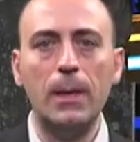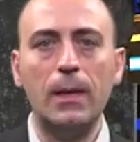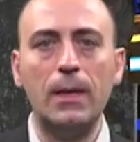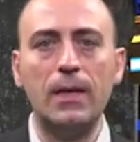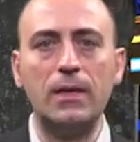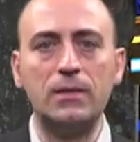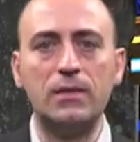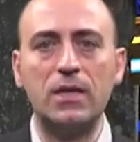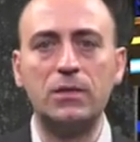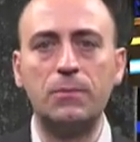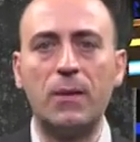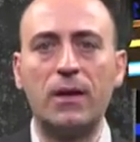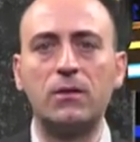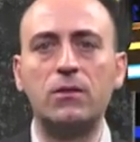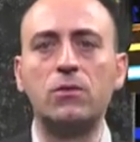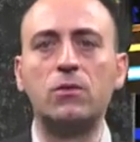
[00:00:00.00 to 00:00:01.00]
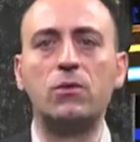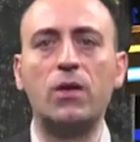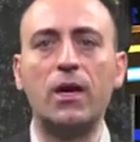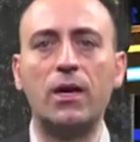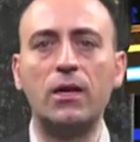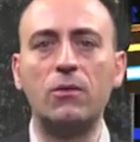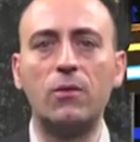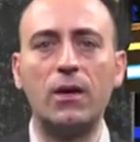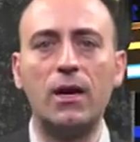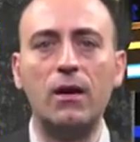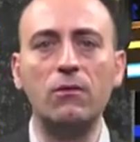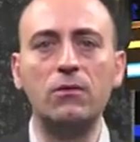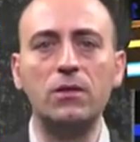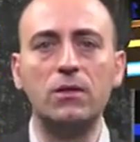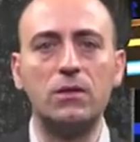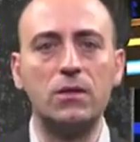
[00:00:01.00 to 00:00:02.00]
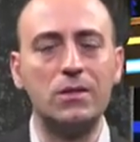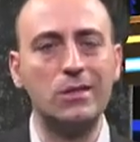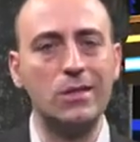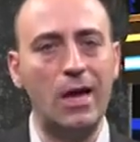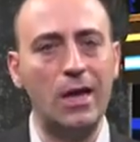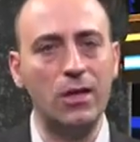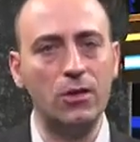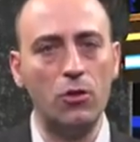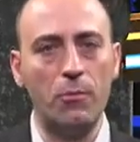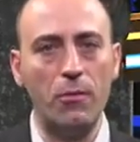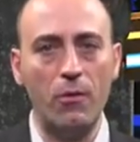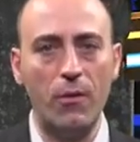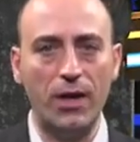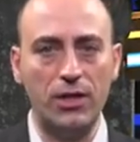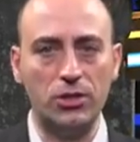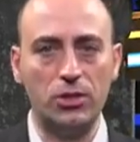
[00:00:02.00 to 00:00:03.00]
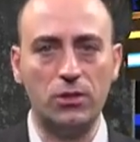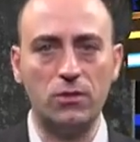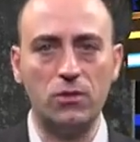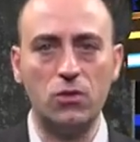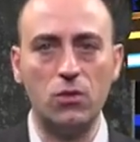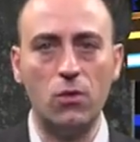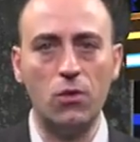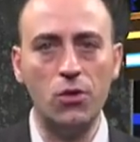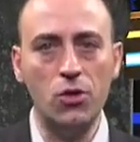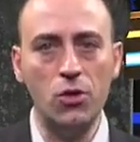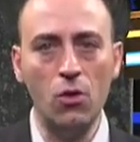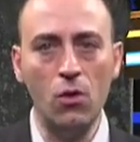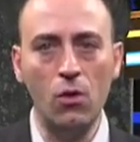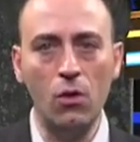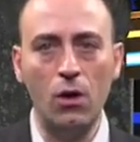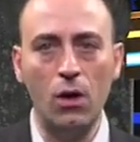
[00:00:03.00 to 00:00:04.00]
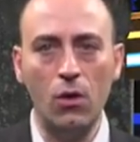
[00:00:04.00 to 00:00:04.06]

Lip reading: Last aspect to take into account is a silent operation, so no